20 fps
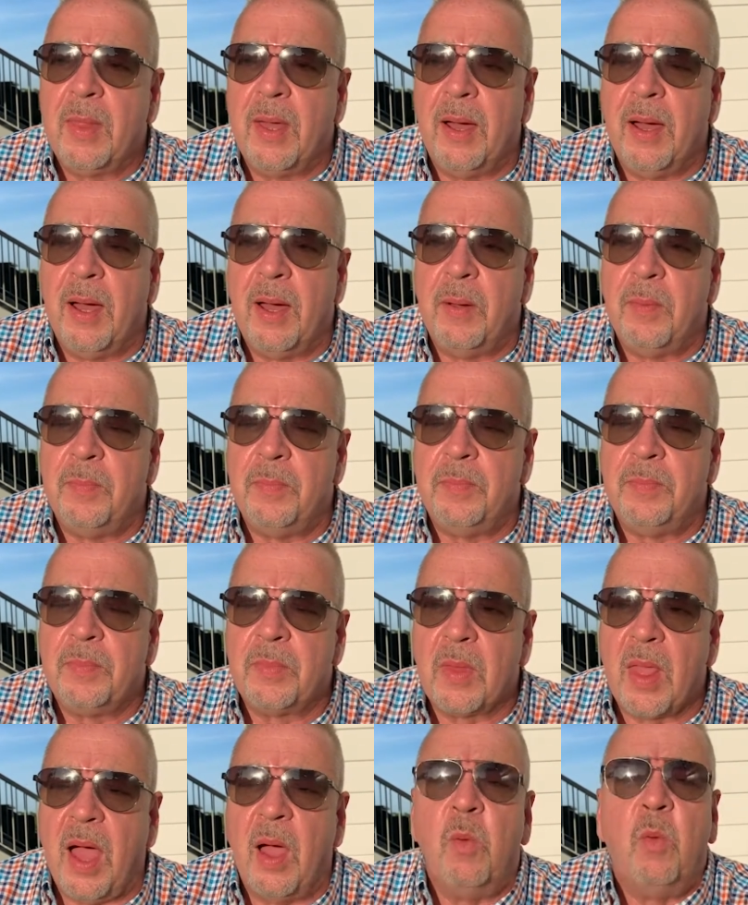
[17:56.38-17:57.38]

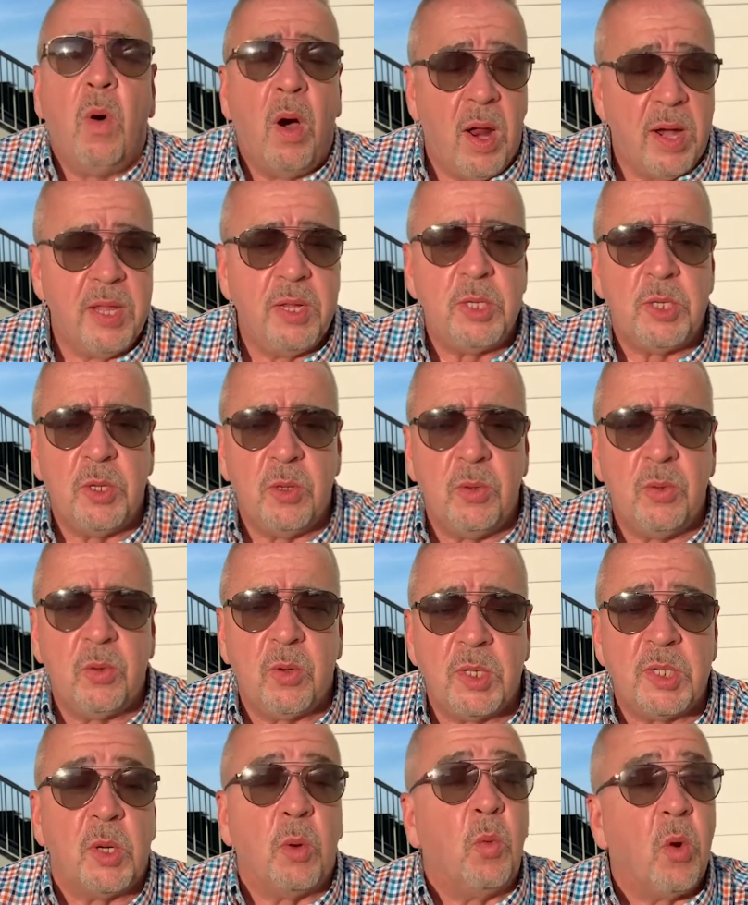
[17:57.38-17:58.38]
I wanted to,
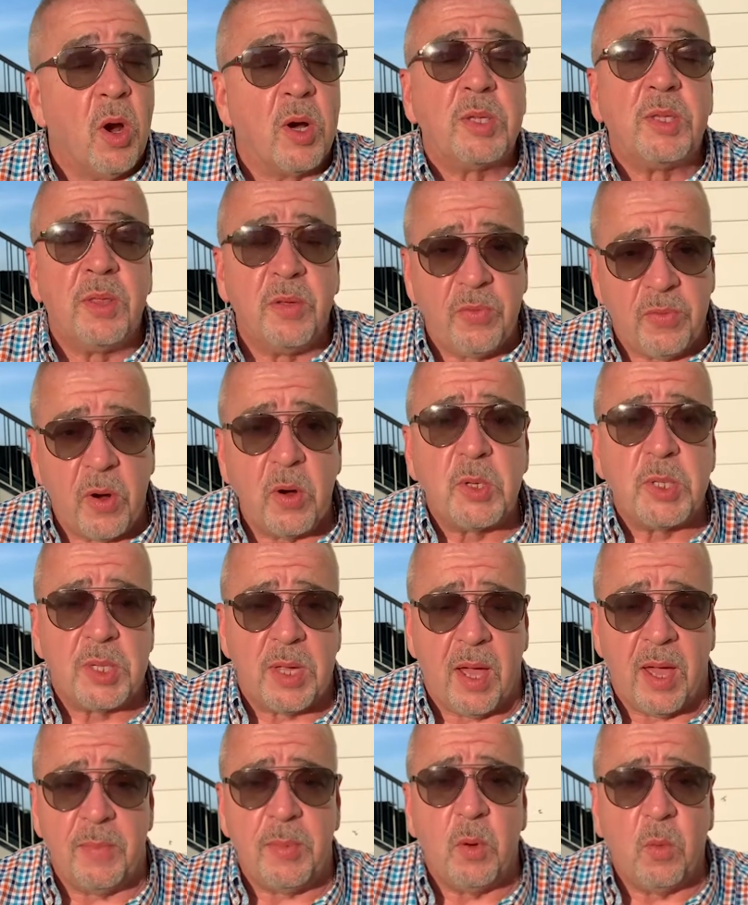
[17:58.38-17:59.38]
because it worked the first
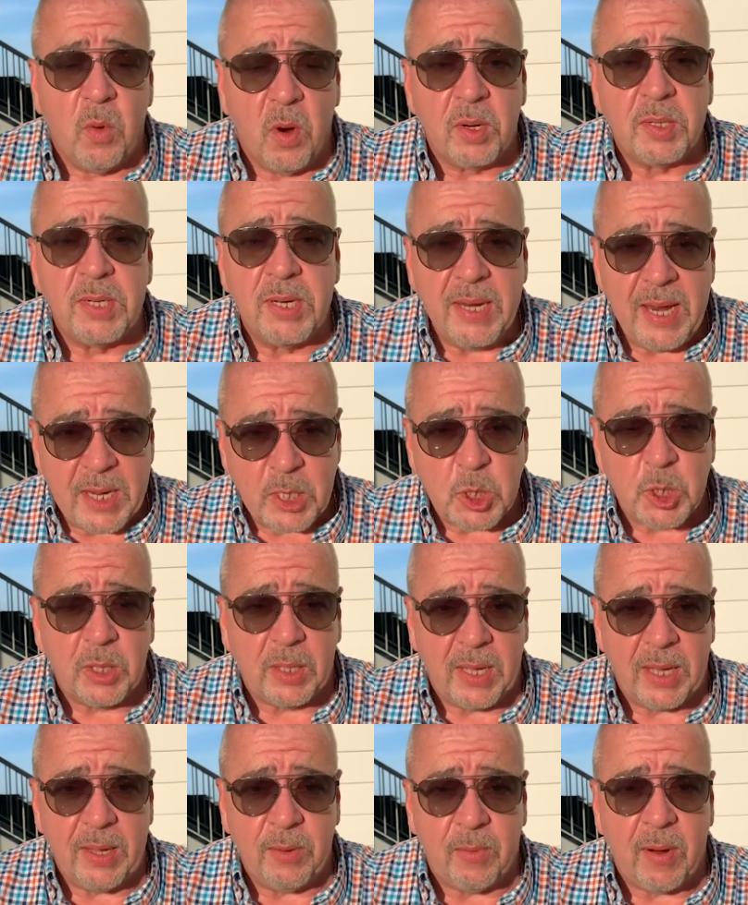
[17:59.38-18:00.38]
time. It worked
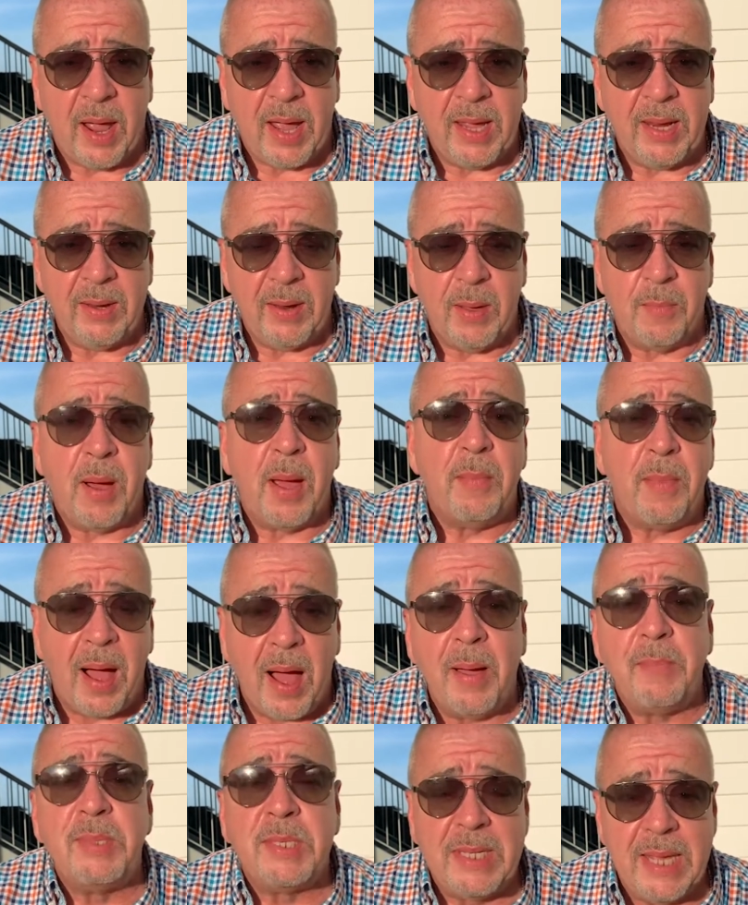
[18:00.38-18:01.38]
initially, right? My
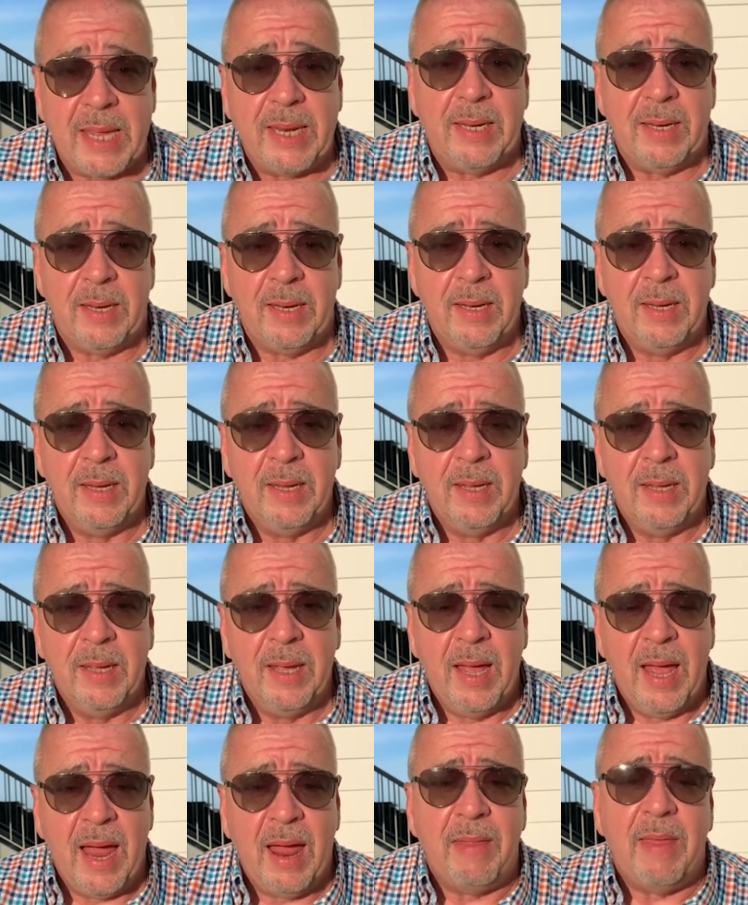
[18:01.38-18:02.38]
mom's didn't.
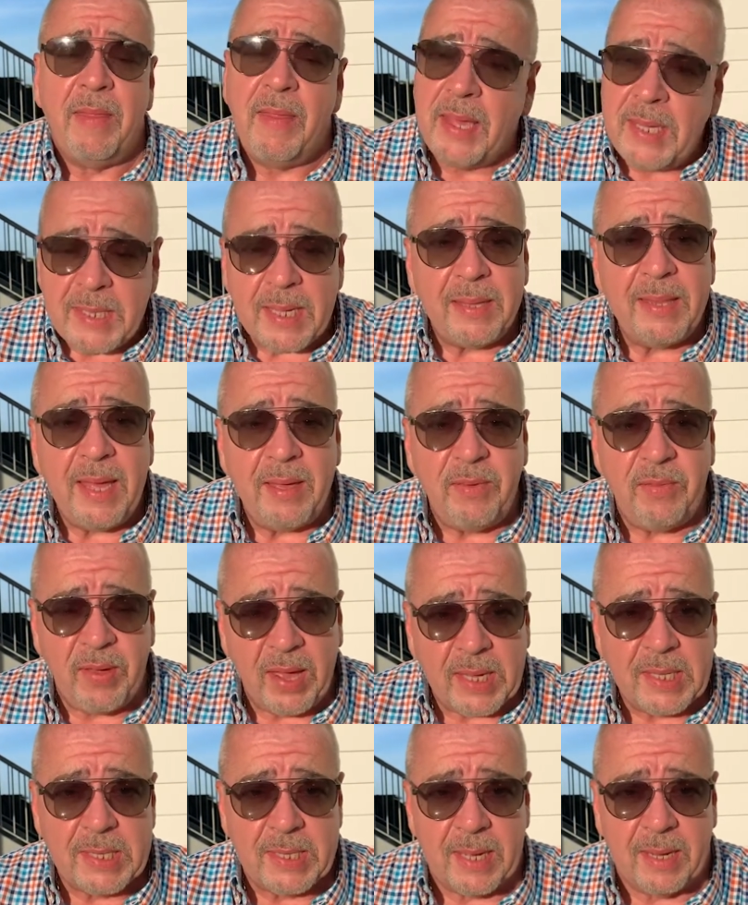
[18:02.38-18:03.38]
And then they said they
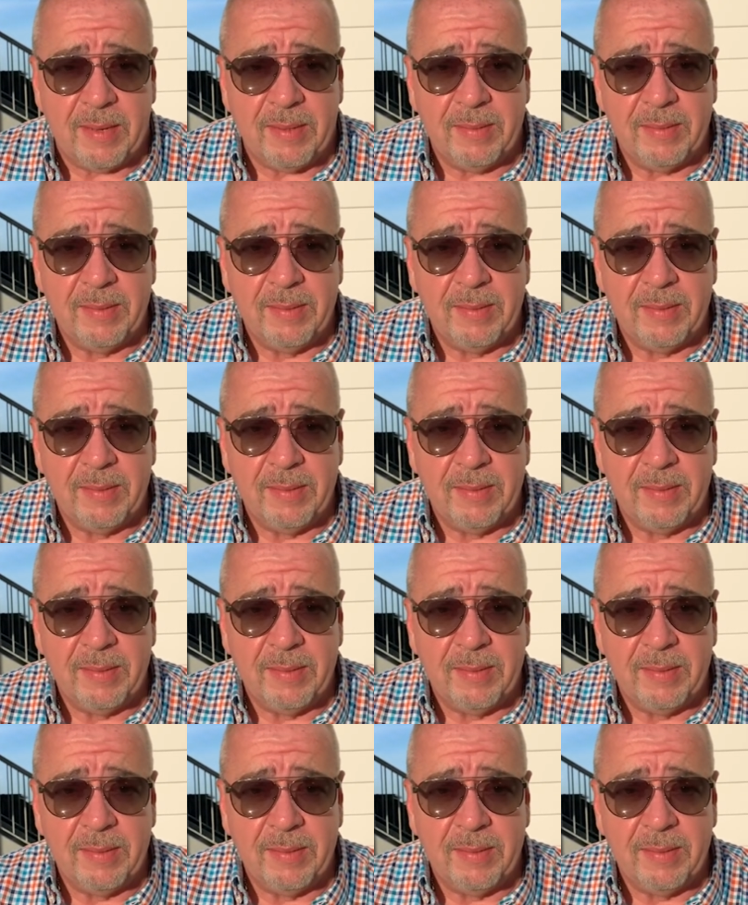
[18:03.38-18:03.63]
fixed it.